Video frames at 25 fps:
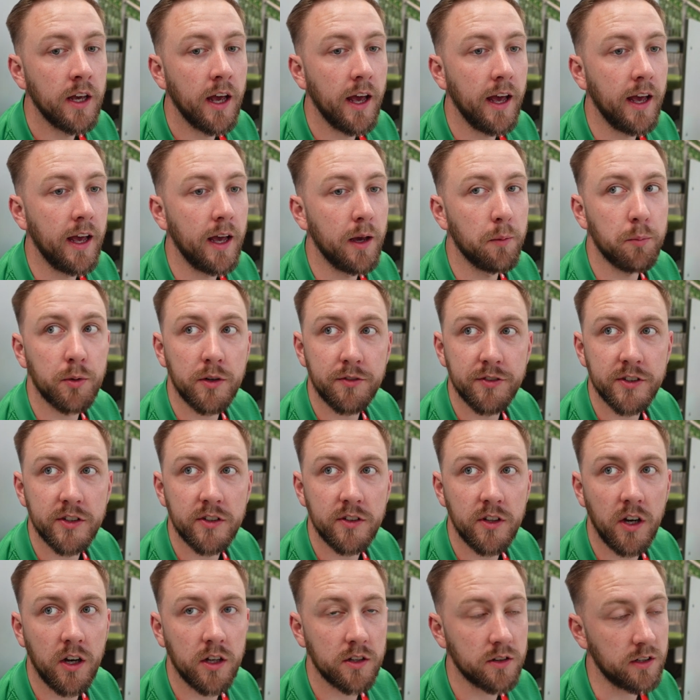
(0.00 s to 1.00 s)
but if it's
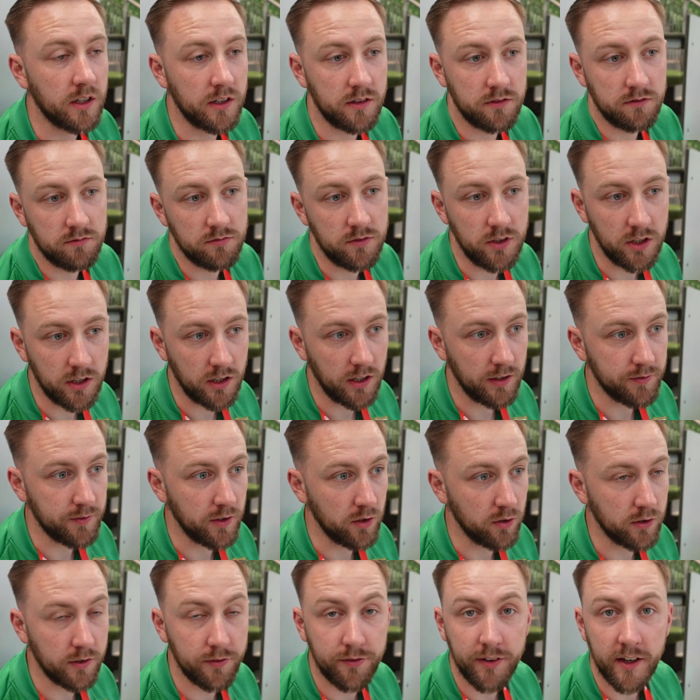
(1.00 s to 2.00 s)
not, then you have to
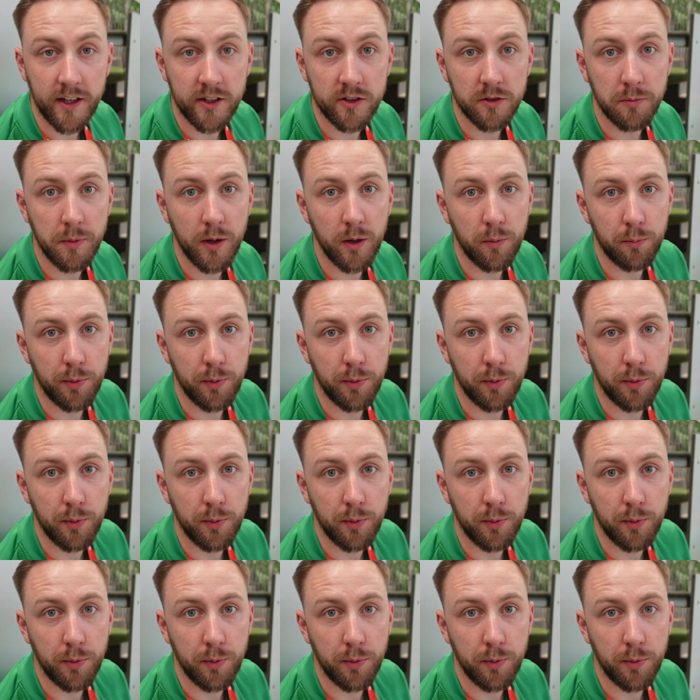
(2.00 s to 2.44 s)
look at phasing him out